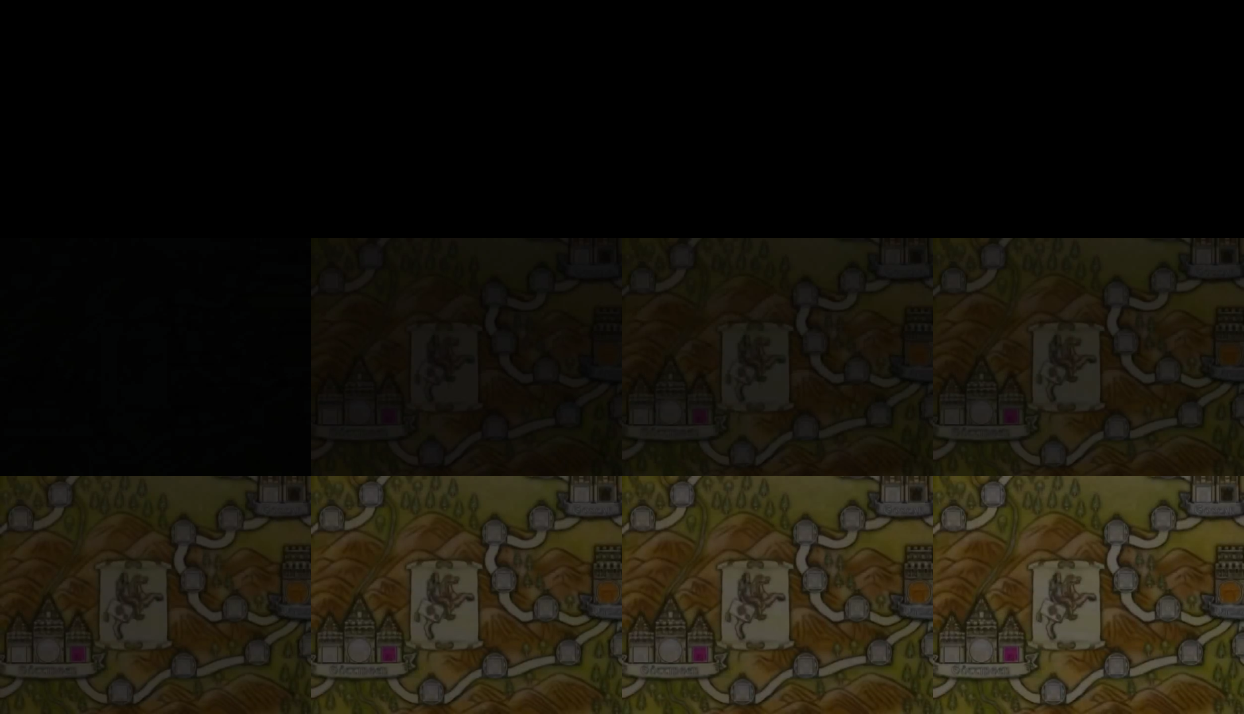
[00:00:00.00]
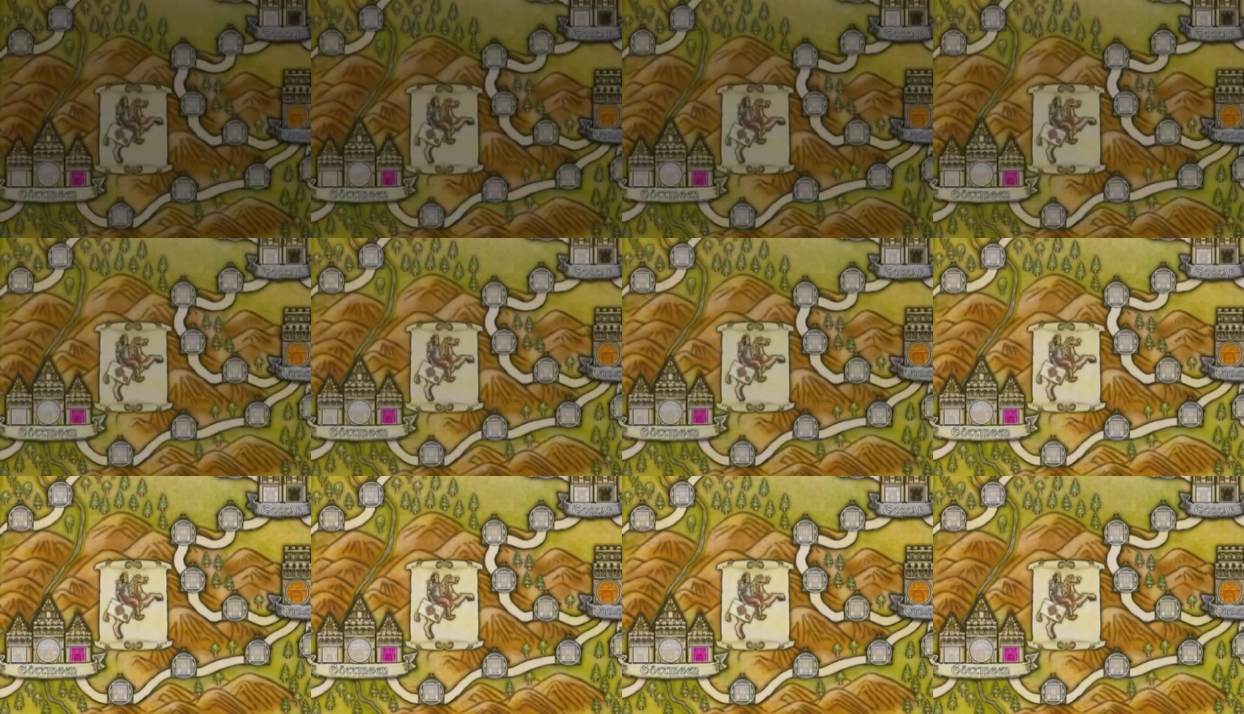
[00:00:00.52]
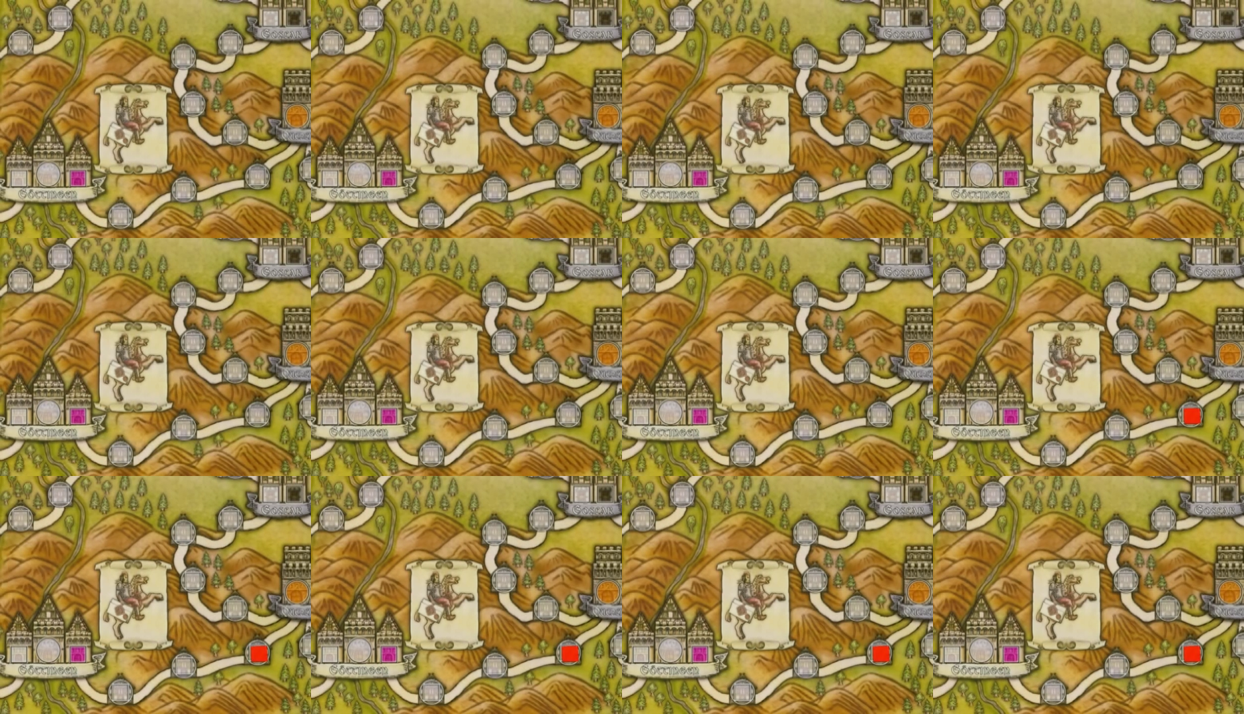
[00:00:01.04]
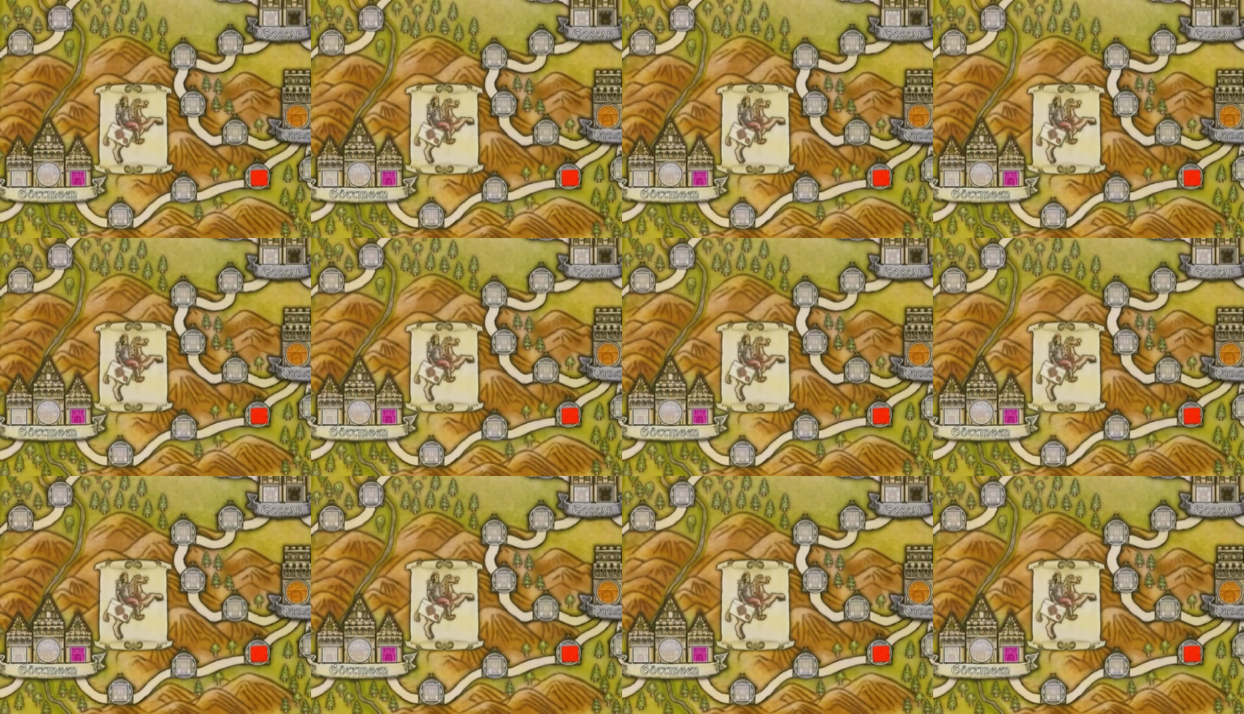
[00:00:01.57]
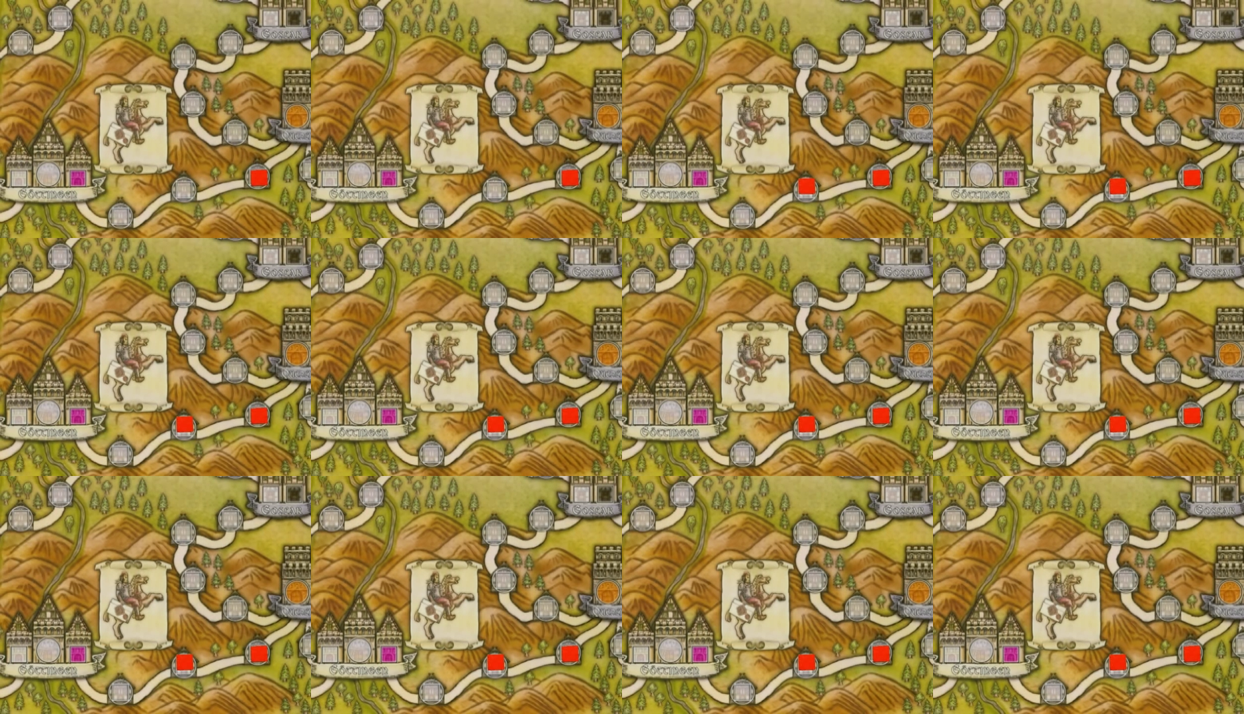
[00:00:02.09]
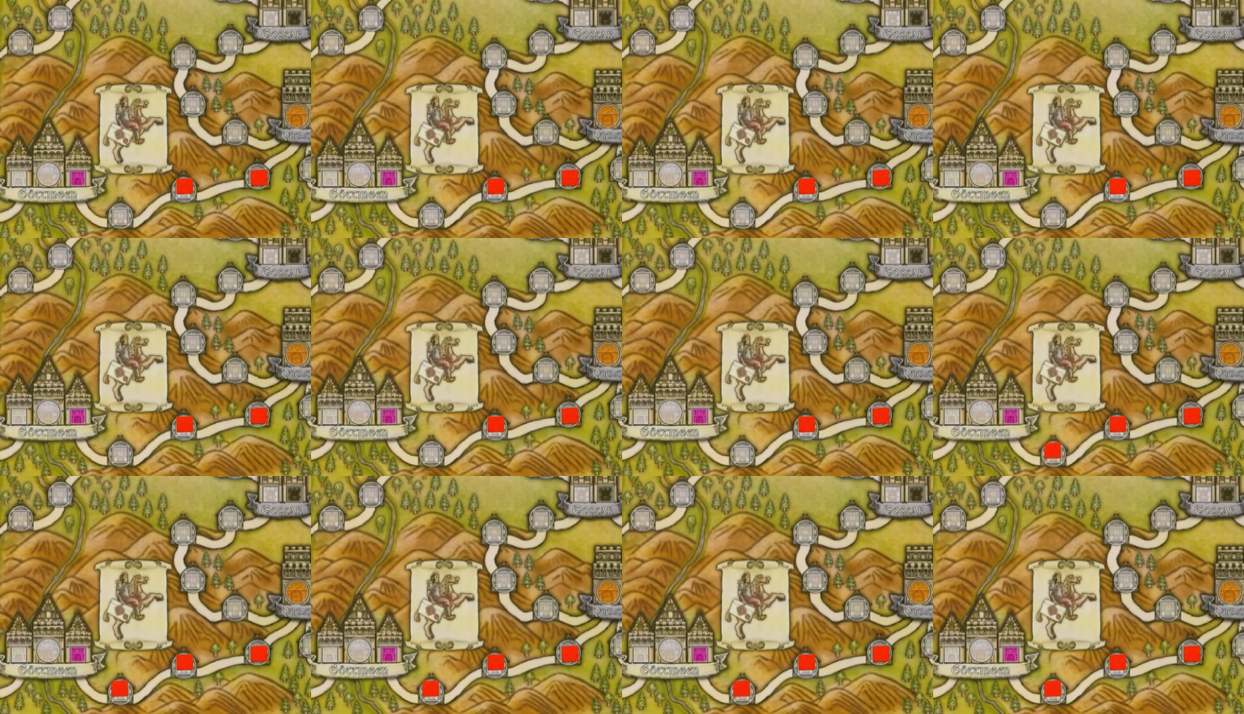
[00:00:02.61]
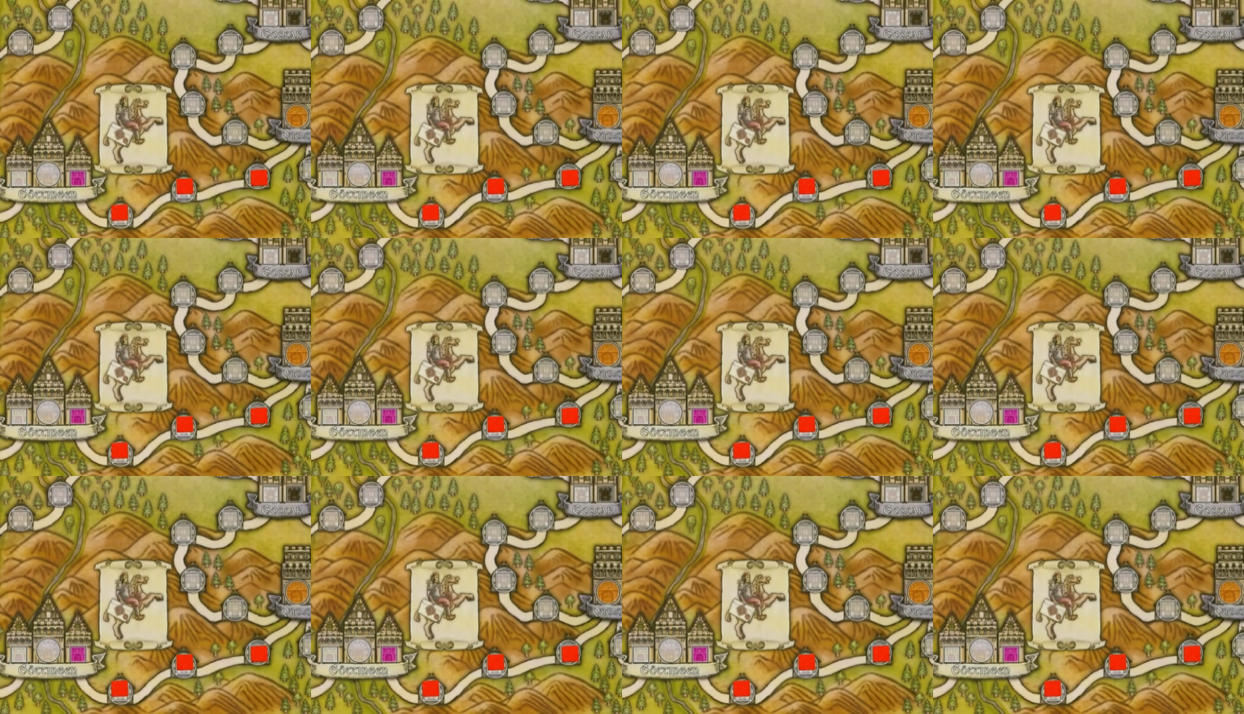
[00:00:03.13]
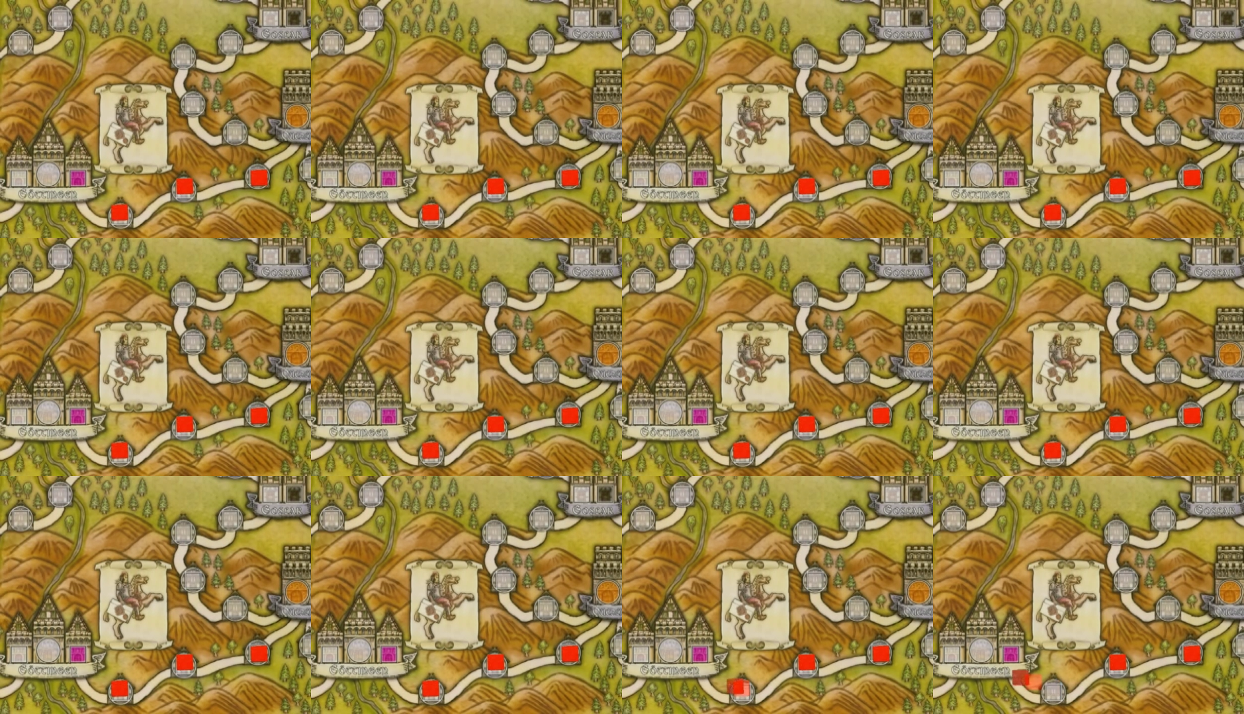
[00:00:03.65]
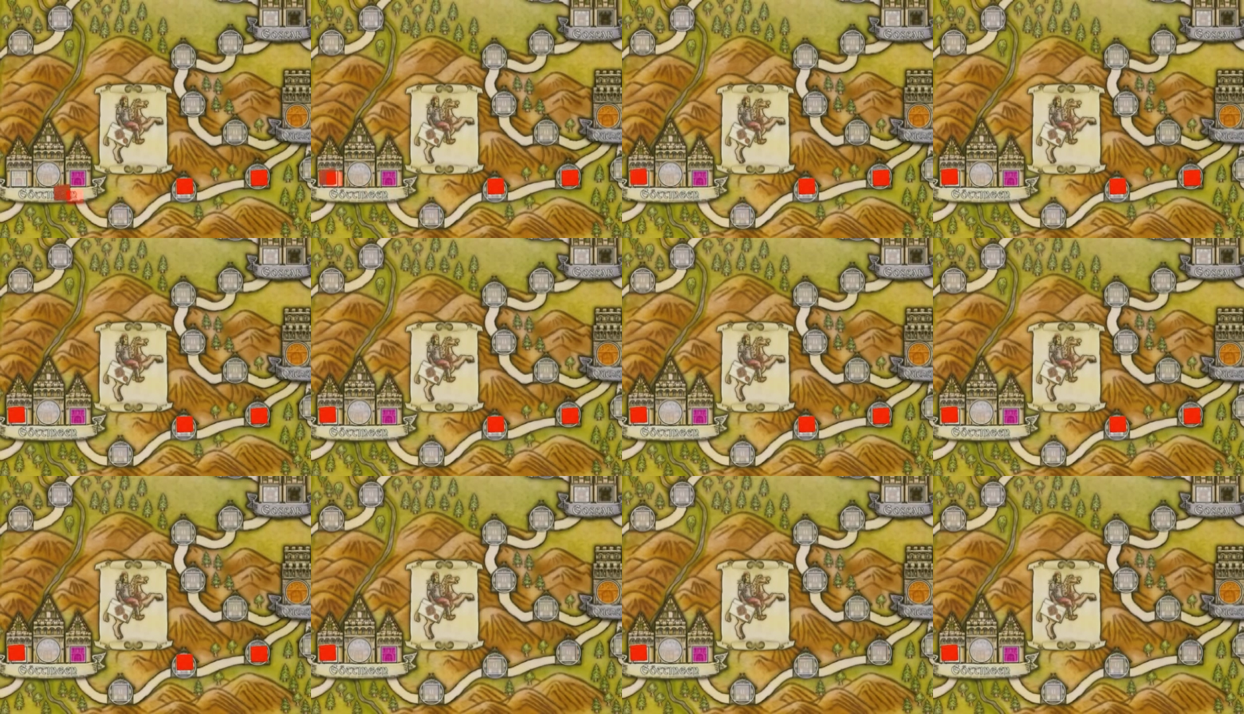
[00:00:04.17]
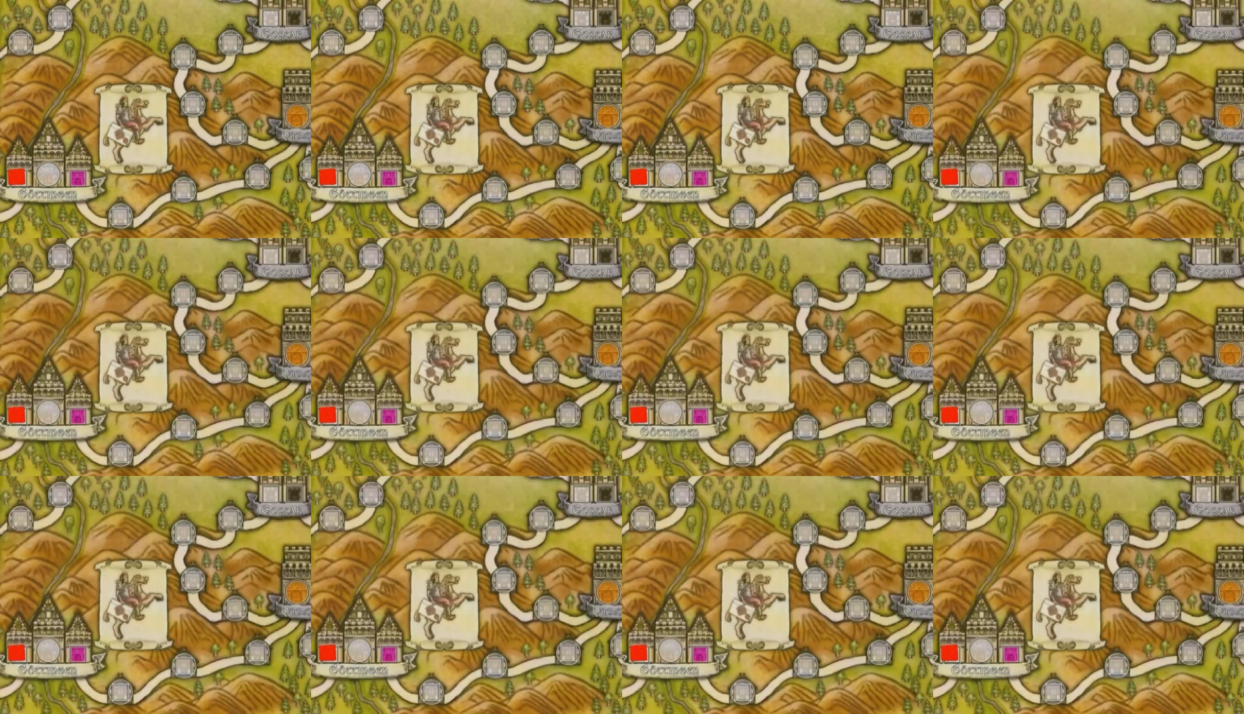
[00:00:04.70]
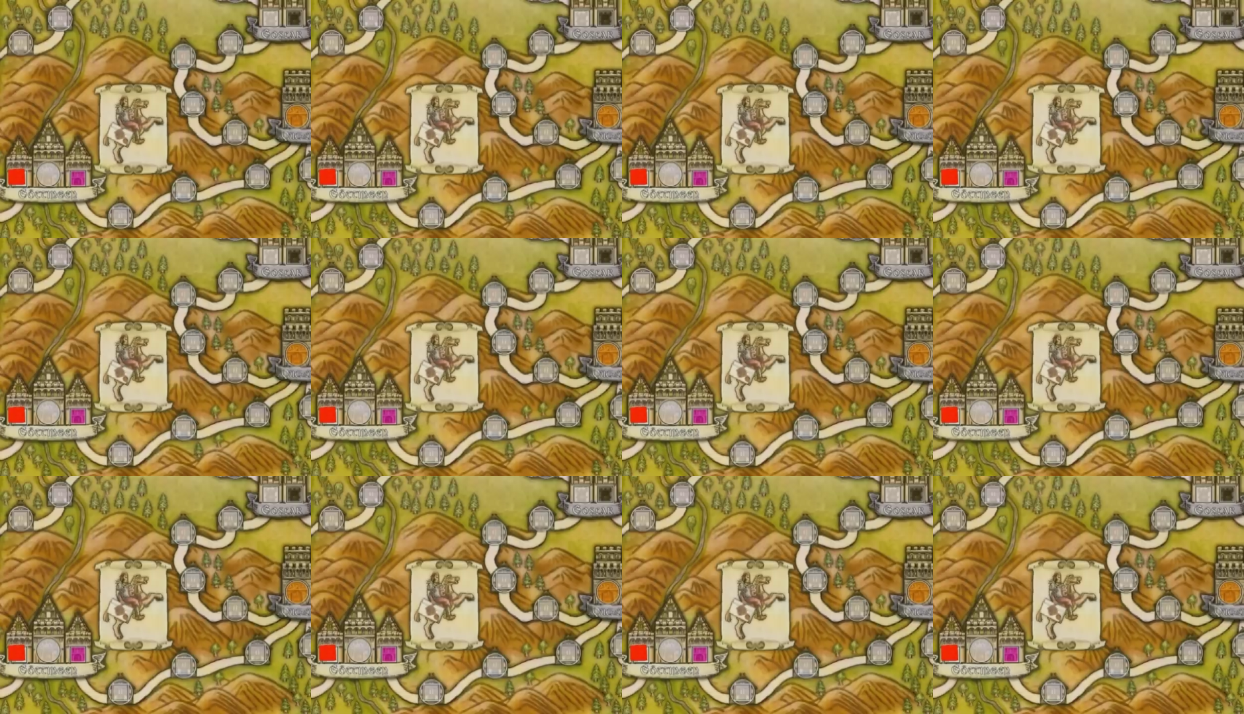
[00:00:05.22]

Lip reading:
(no speaker visible)